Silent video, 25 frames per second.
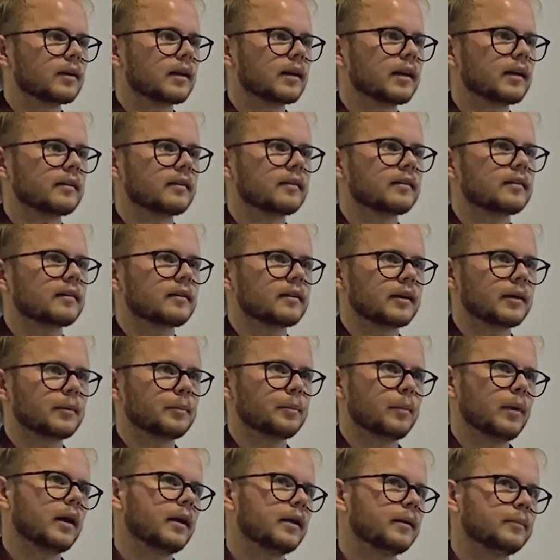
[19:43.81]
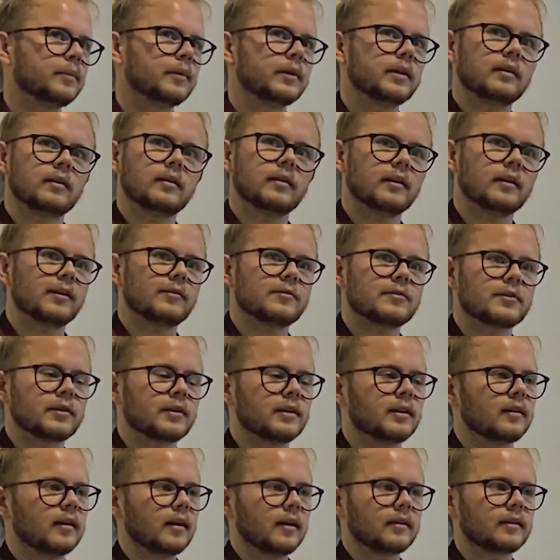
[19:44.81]
It's, in my opinion, I've
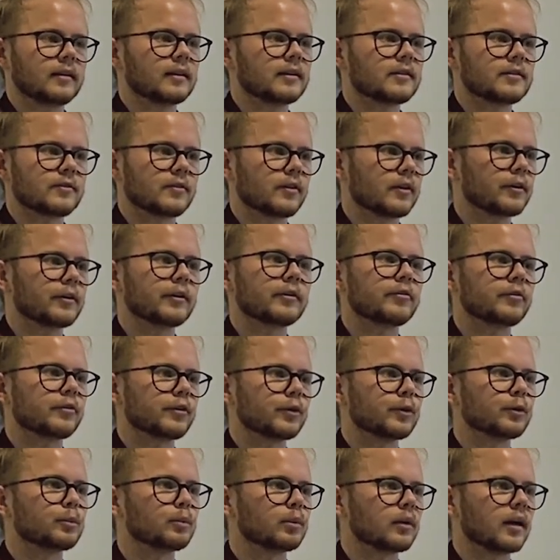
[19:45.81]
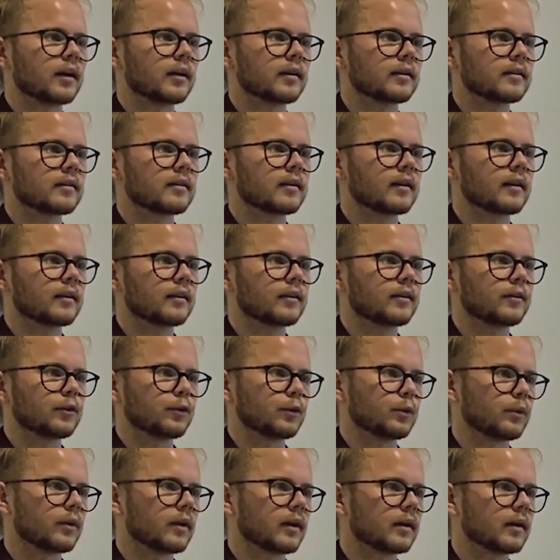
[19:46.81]
seen at least very few brands that
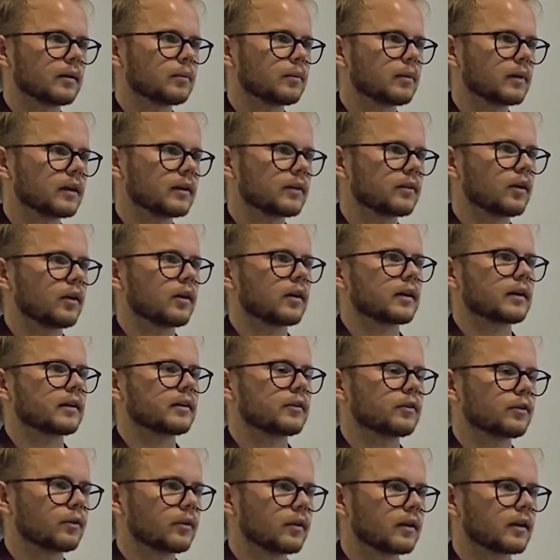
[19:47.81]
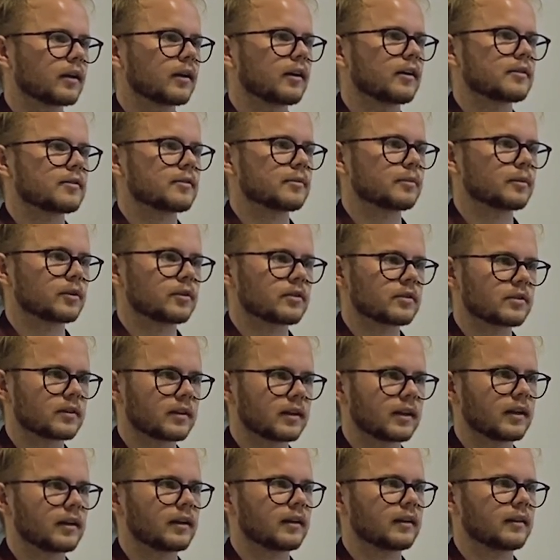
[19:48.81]
do that by talking to their customers,
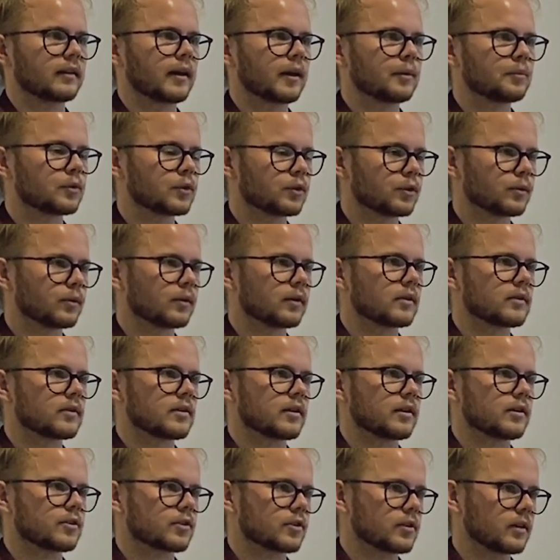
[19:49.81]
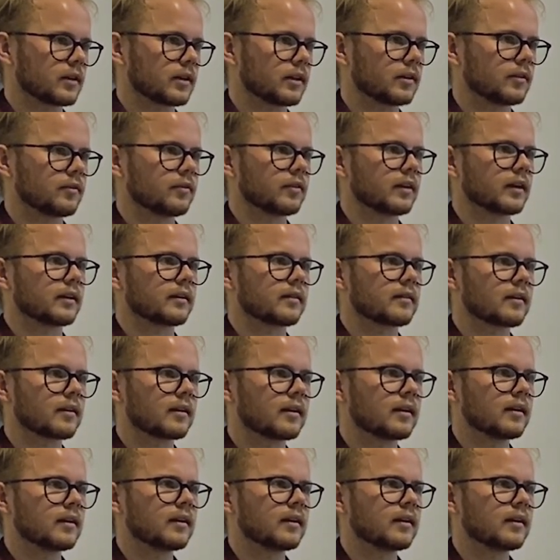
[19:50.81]
getting them to essentially invest,